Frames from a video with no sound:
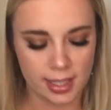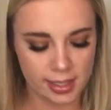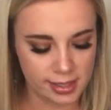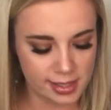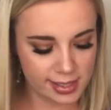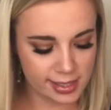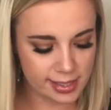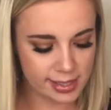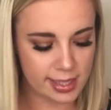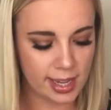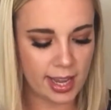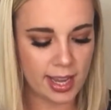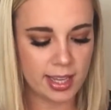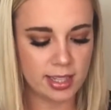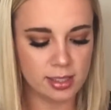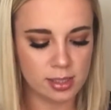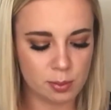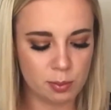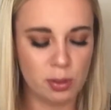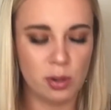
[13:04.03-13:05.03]
it
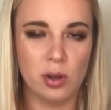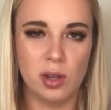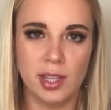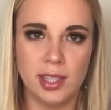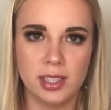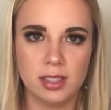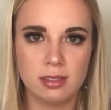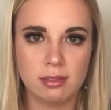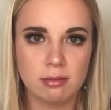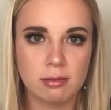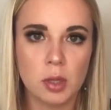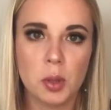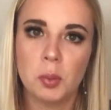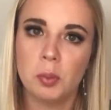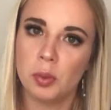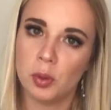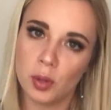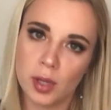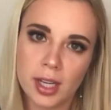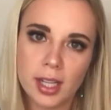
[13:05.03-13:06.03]
stays put
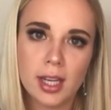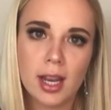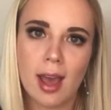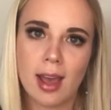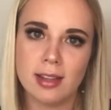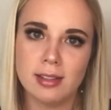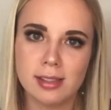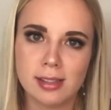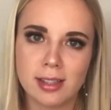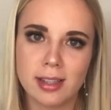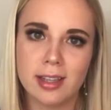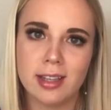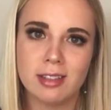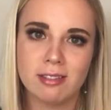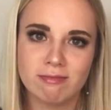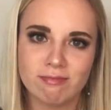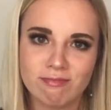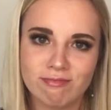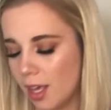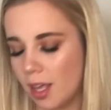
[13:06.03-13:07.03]
pretty nicely.
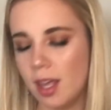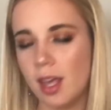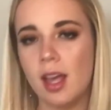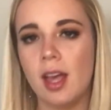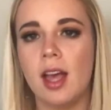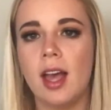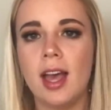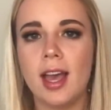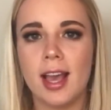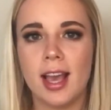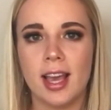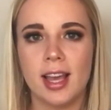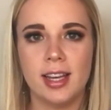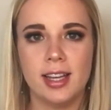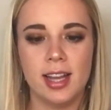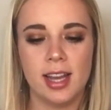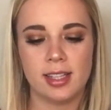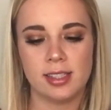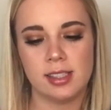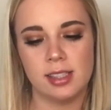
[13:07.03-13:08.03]
And
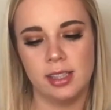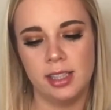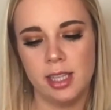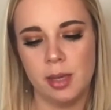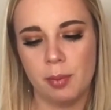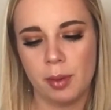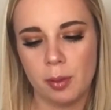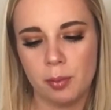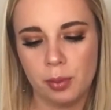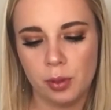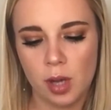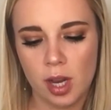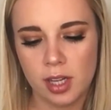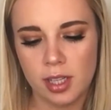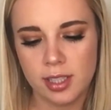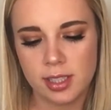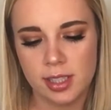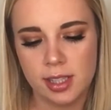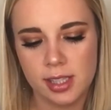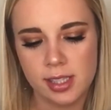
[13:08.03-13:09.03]
next lip
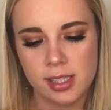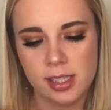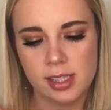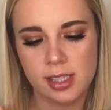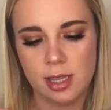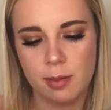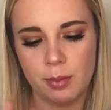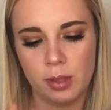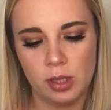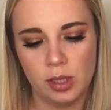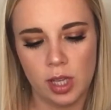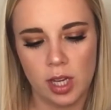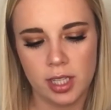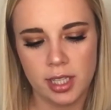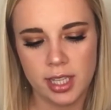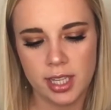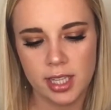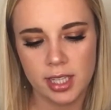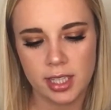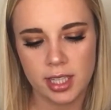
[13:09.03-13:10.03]
product, this is the
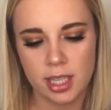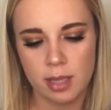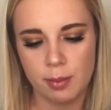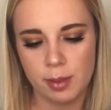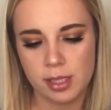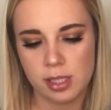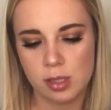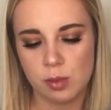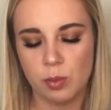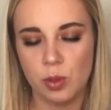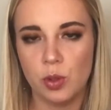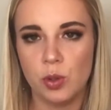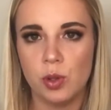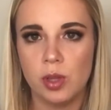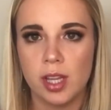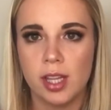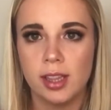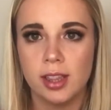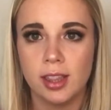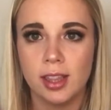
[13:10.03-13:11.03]
Milani Keep It Smooth
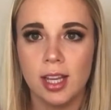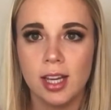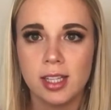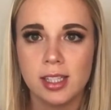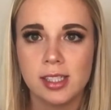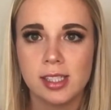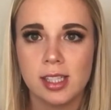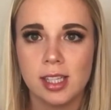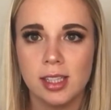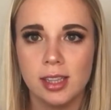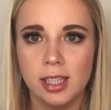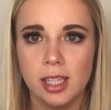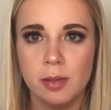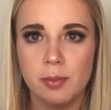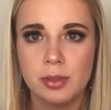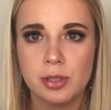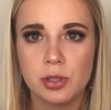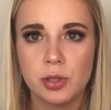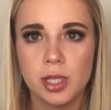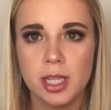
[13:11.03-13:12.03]
Luxe
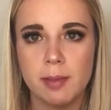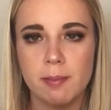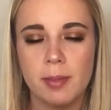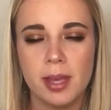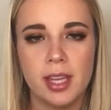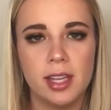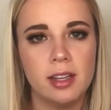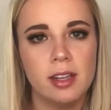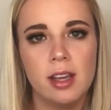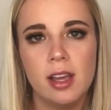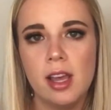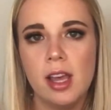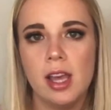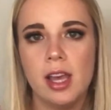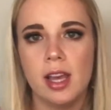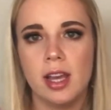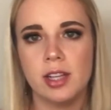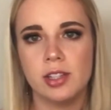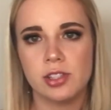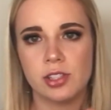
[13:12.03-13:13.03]
Lip Treatment.
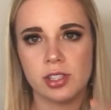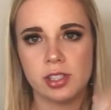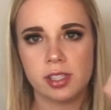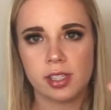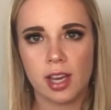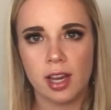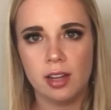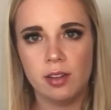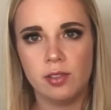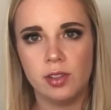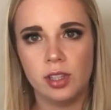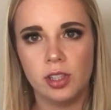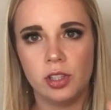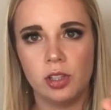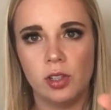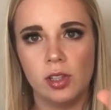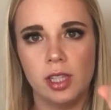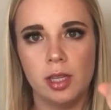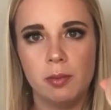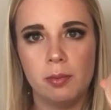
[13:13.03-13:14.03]
It's just kind of a
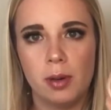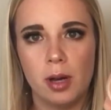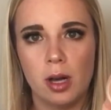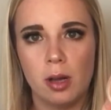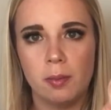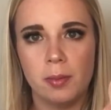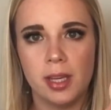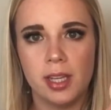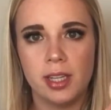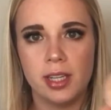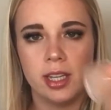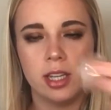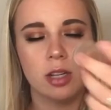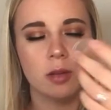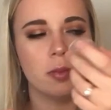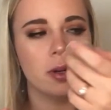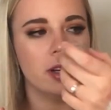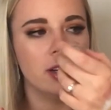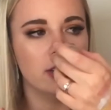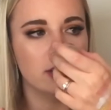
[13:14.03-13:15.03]
little lip balm in here,
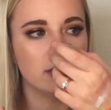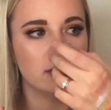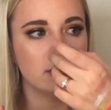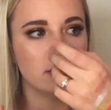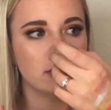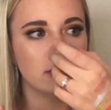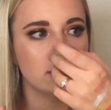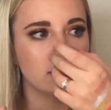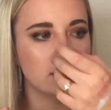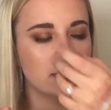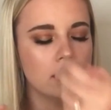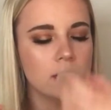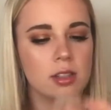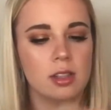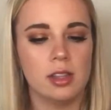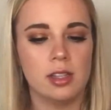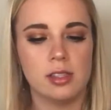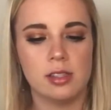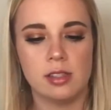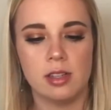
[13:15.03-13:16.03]
but
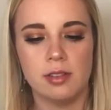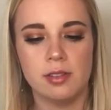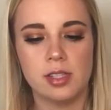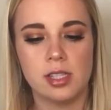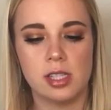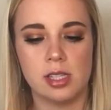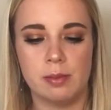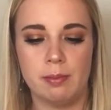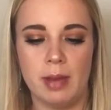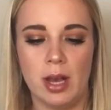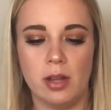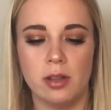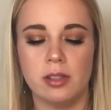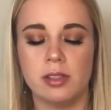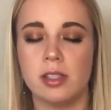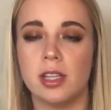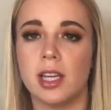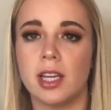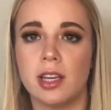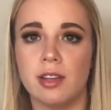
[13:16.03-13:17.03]
this stuff smells
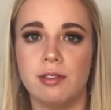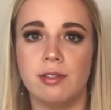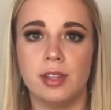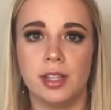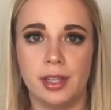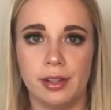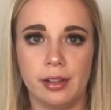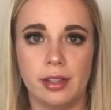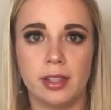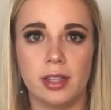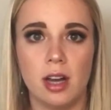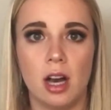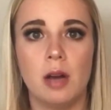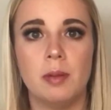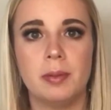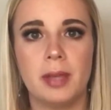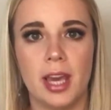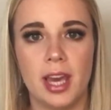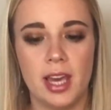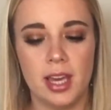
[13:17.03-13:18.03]
like a vanilla
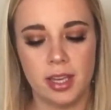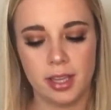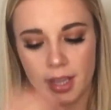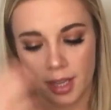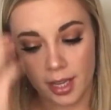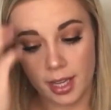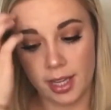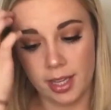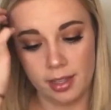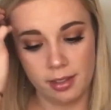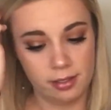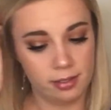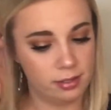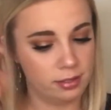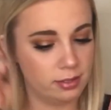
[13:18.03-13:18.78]
cupcake, and